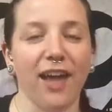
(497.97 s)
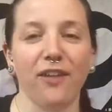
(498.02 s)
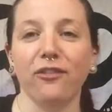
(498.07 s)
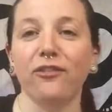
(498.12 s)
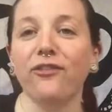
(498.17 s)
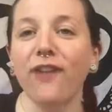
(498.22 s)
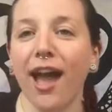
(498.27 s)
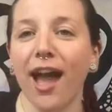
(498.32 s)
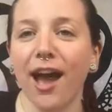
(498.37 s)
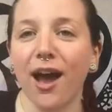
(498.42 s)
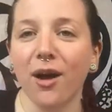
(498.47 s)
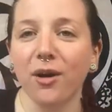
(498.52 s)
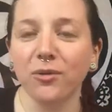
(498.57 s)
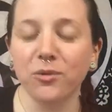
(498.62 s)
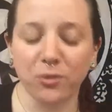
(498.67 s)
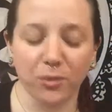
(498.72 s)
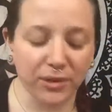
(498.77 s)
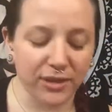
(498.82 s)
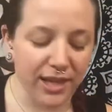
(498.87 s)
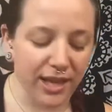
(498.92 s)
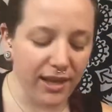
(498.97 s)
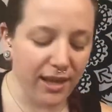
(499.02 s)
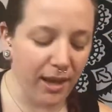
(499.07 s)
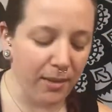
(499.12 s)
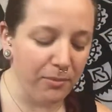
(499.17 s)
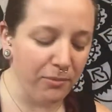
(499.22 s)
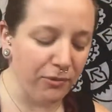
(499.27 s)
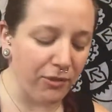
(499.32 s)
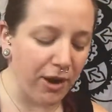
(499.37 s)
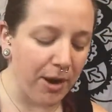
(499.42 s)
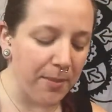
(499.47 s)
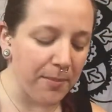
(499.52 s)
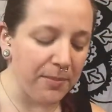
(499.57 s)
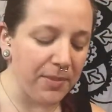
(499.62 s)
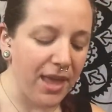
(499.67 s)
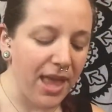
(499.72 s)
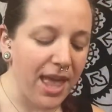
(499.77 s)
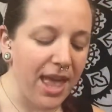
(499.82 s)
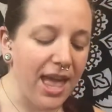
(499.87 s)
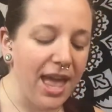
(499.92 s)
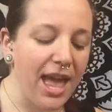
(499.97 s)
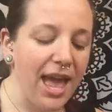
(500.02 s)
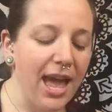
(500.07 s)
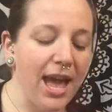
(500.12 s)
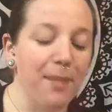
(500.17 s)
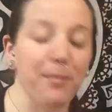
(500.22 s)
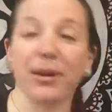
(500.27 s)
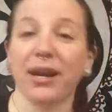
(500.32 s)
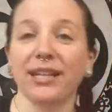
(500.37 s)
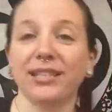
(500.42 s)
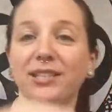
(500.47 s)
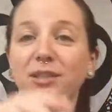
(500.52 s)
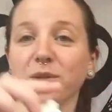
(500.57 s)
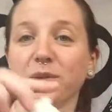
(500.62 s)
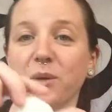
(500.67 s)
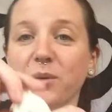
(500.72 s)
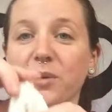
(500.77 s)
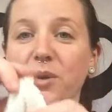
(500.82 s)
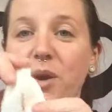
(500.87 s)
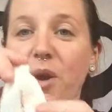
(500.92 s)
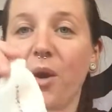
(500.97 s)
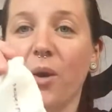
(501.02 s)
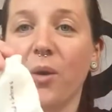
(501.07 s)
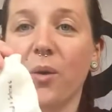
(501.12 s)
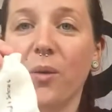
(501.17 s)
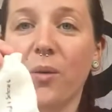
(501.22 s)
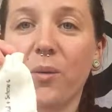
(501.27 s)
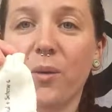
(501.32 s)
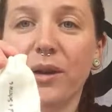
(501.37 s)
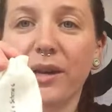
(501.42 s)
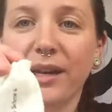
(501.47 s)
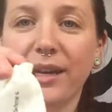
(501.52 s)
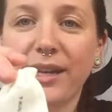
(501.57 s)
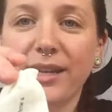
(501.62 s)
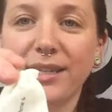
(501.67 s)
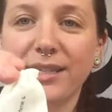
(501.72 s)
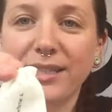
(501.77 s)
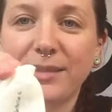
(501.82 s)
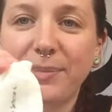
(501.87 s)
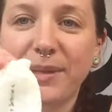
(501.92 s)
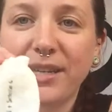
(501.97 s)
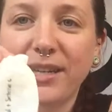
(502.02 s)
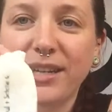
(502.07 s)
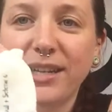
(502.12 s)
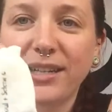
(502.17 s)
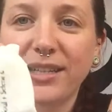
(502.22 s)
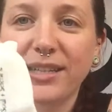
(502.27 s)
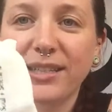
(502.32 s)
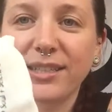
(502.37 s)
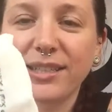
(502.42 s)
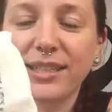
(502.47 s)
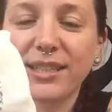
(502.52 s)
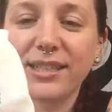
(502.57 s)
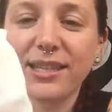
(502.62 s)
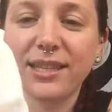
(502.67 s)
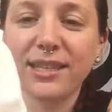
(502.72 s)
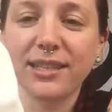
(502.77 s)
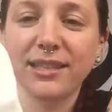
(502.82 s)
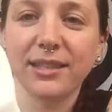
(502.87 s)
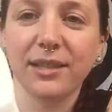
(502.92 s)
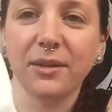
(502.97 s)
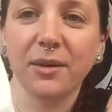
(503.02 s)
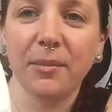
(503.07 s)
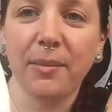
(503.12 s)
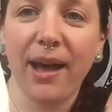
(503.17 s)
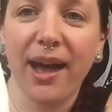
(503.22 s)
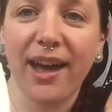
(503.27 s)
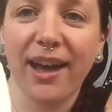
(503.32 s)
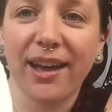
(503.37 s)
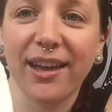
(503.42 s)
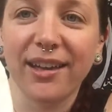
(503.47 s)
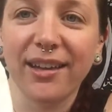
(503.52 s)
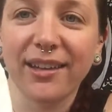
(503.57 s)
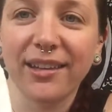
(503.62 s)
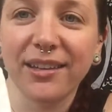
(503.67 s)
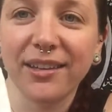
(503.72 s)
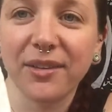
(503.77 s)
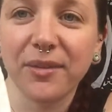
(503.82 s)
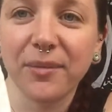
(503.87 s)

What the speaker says: I found what they come from, but I still don't know what it is because it is in this little bag.